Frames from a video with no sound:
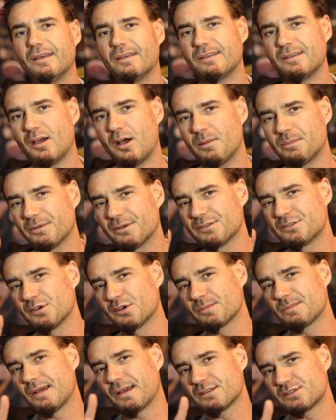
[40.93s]
Now I'm going to
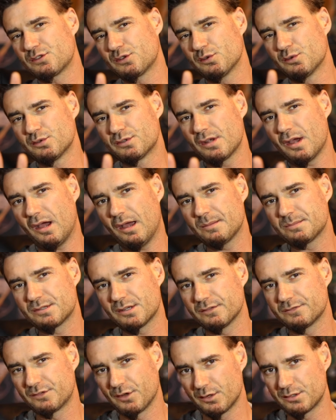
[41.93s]
talk about 2 types
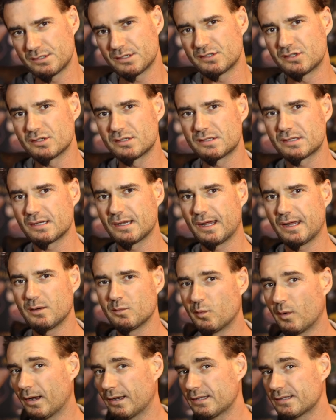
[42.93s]
of dosages today.
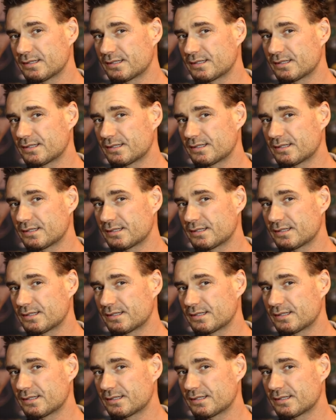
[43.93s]
1,